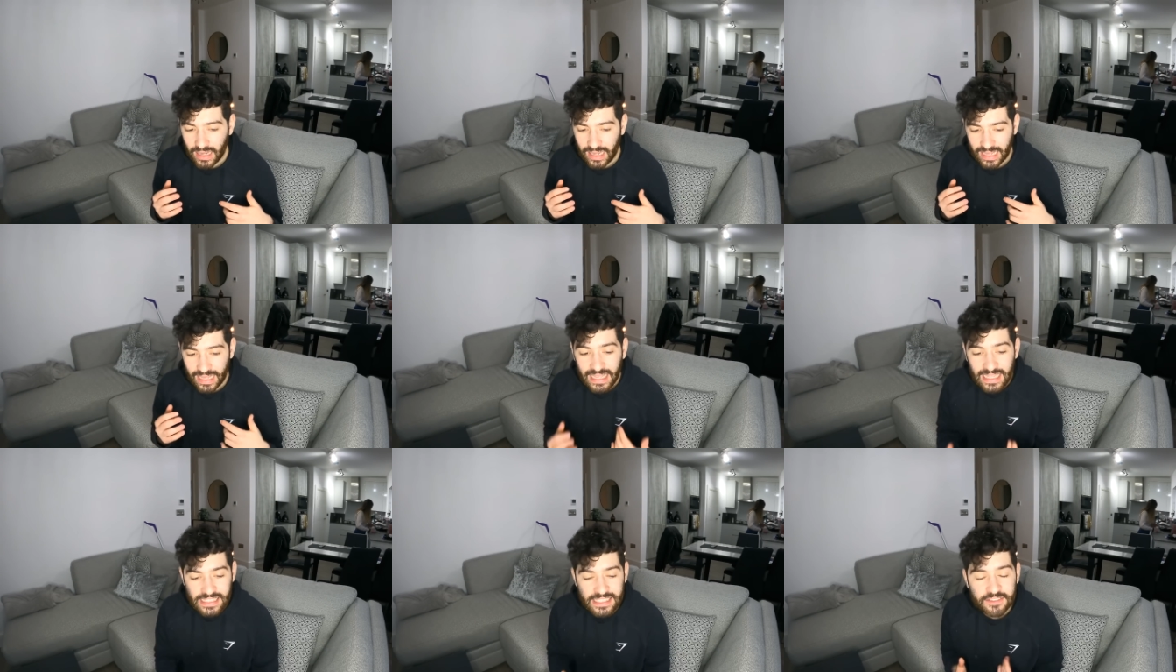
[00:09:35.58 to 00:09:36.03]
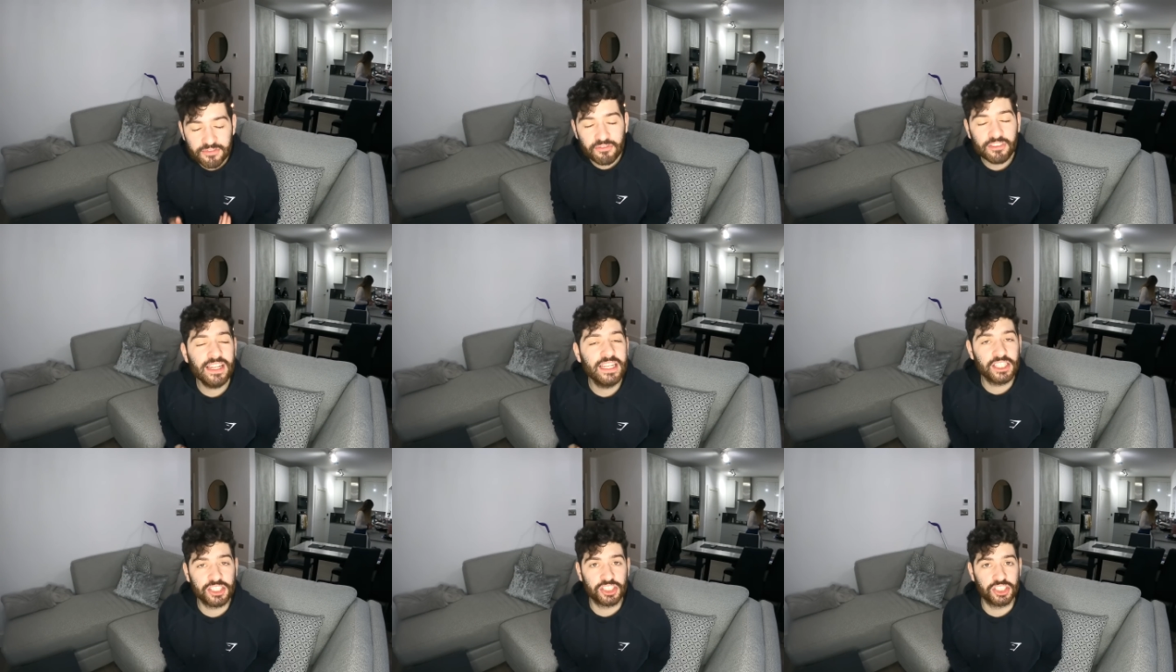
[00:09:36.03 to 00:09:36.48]
his
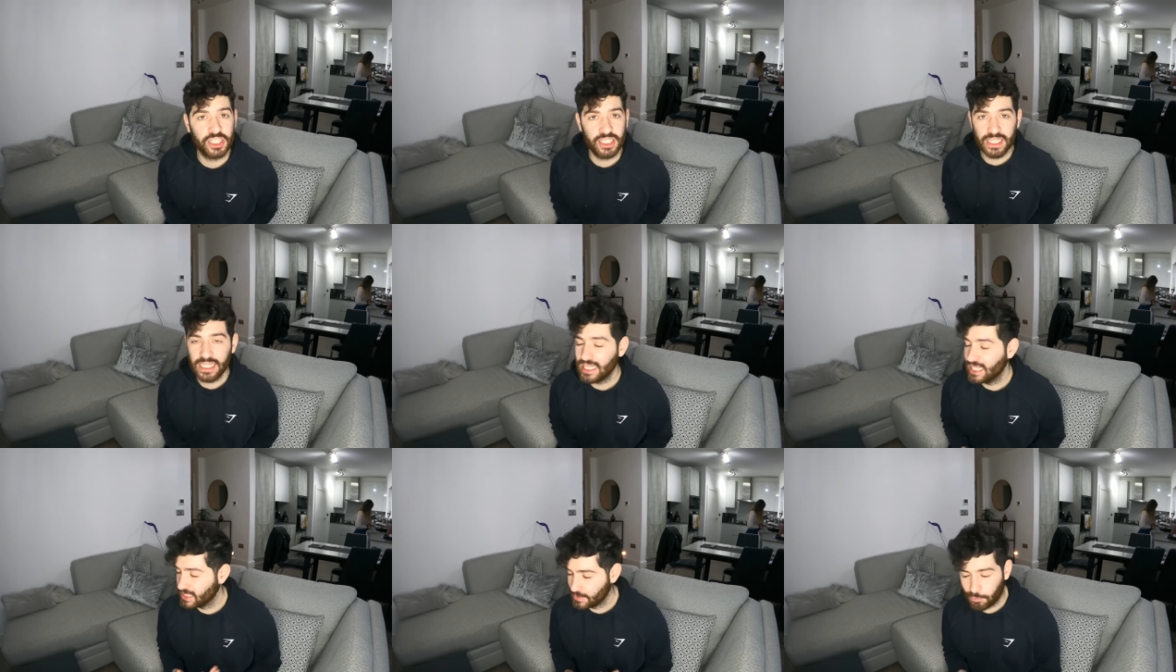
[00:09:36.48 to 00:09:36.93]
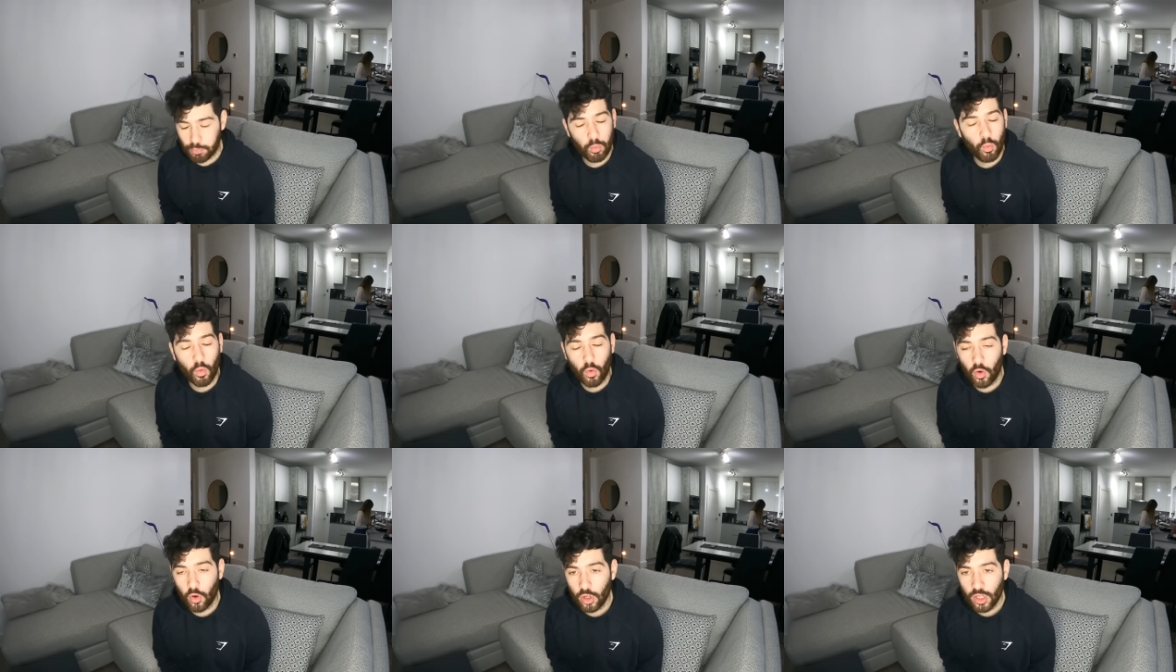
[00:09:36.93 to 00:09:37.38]
finishing is
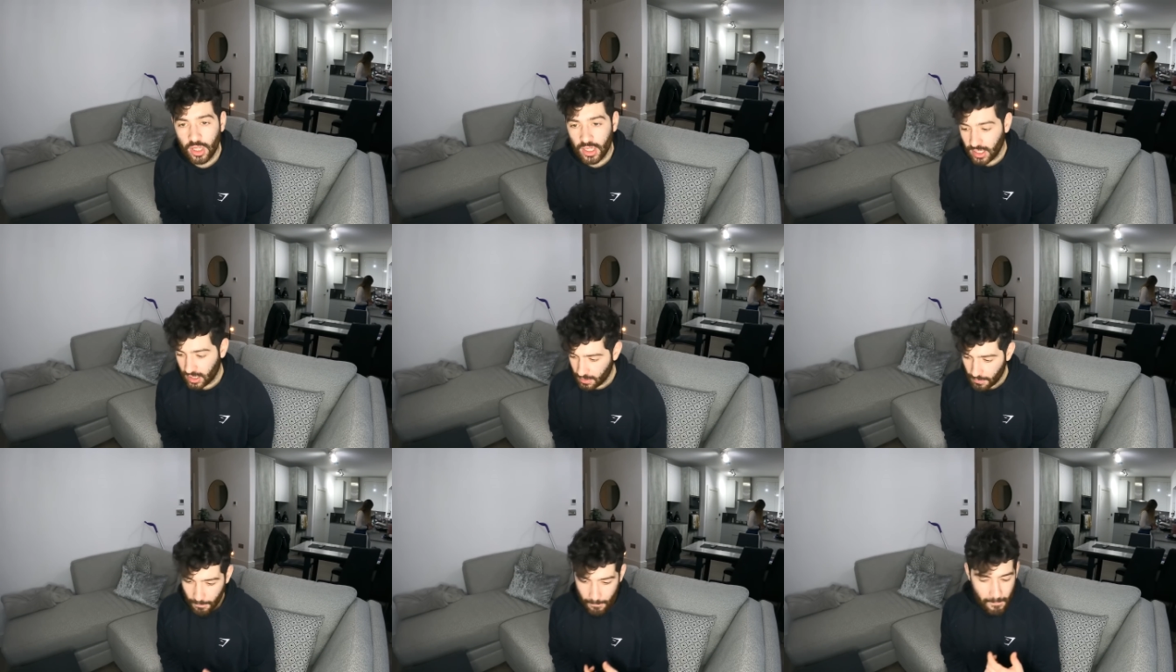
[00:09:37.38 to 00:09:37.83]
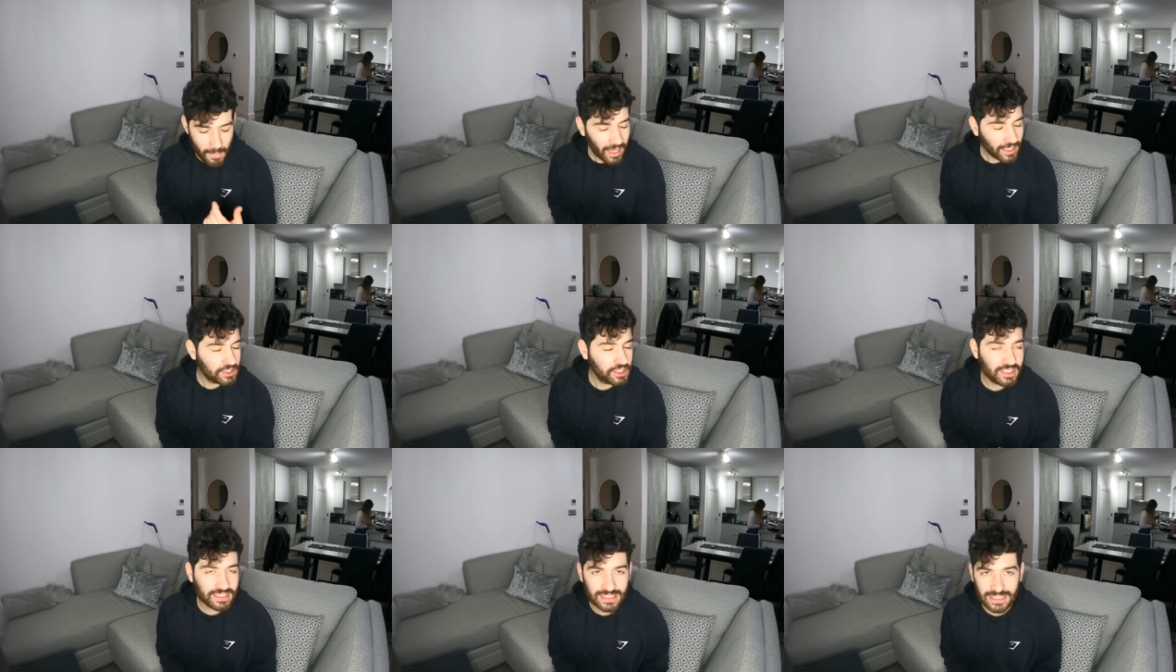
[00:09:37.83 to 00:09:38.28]
poor.
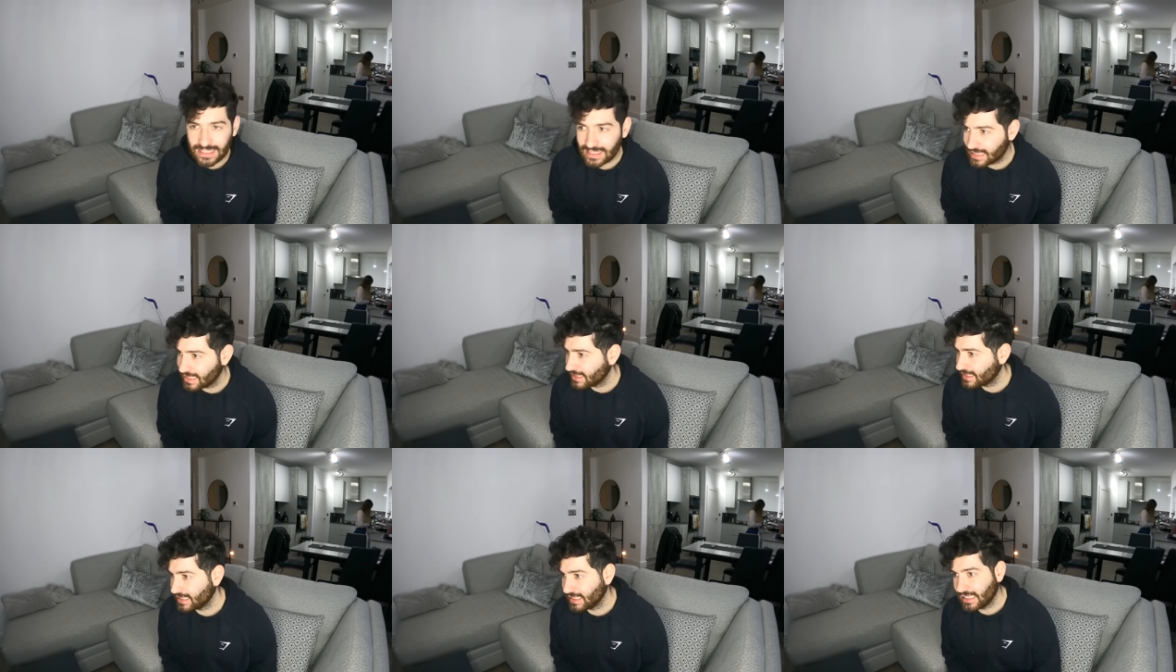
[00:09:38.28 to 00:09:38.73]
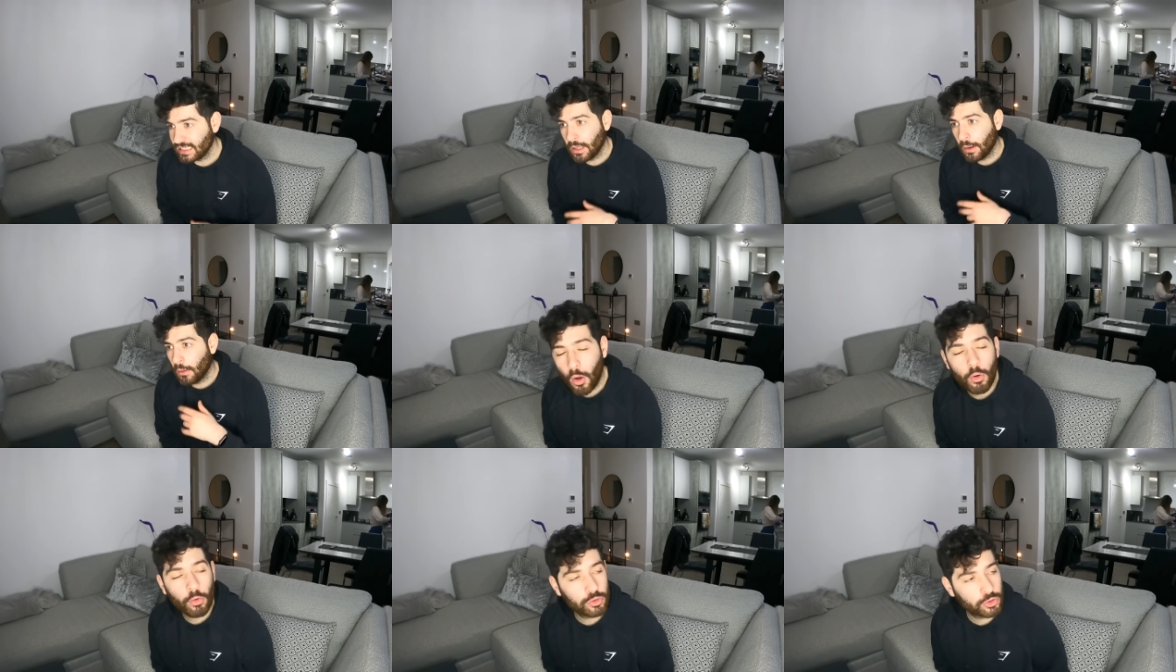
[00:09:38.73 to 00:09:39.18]
Manchester City,
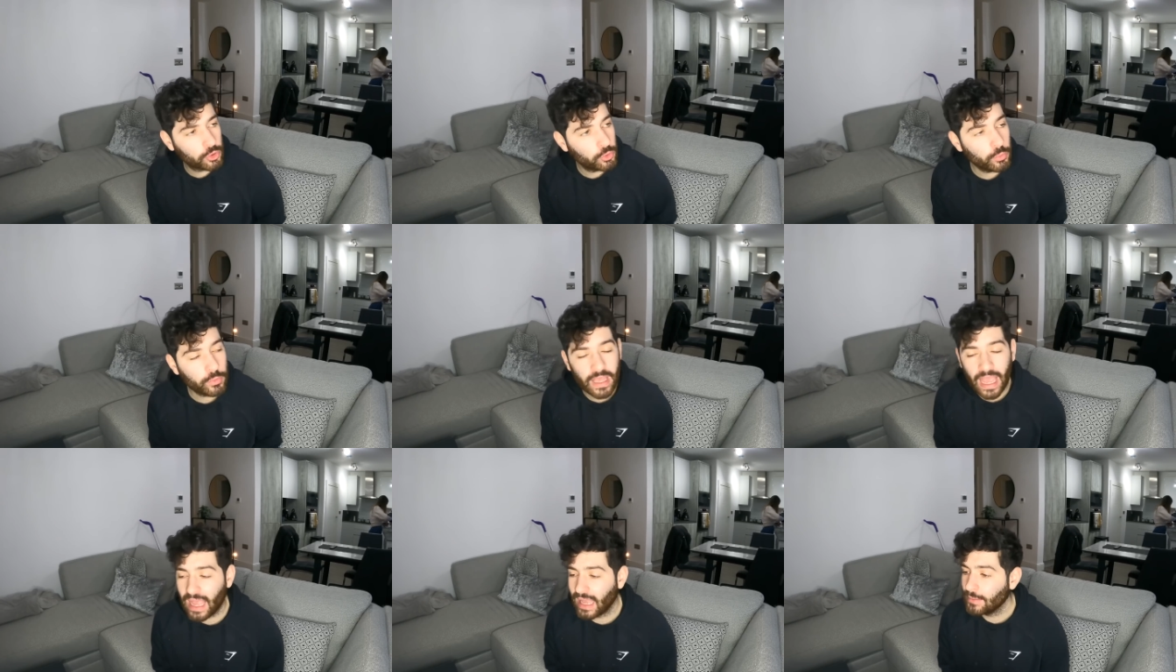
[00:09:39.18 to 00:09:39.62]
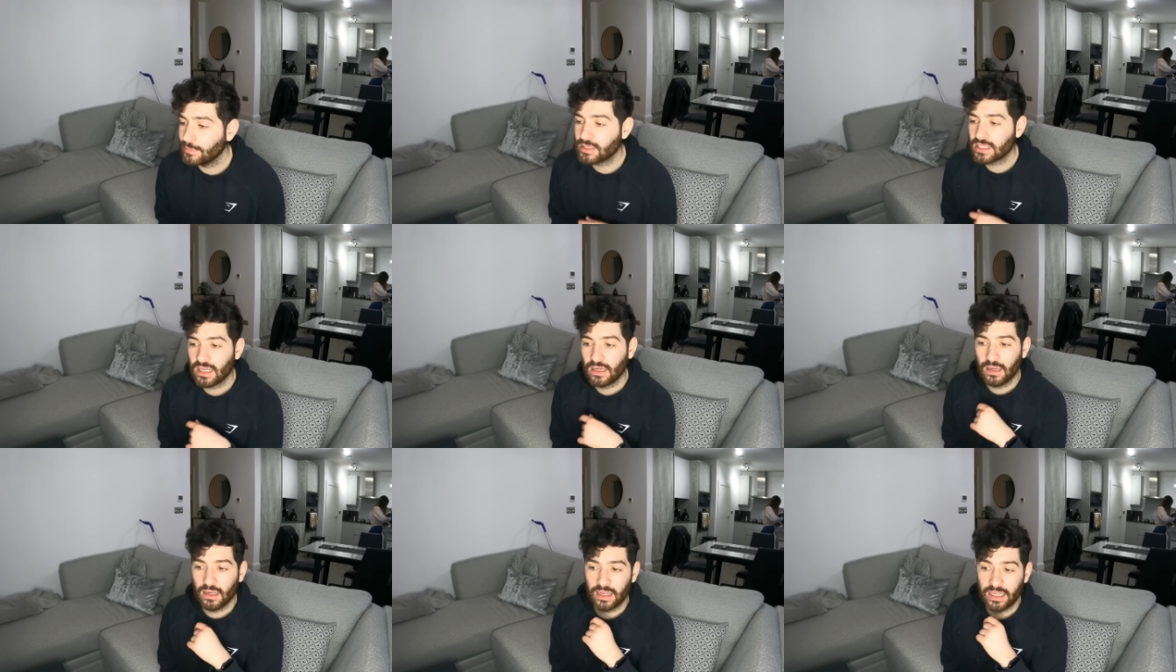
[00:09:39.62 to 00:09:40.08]
both two games,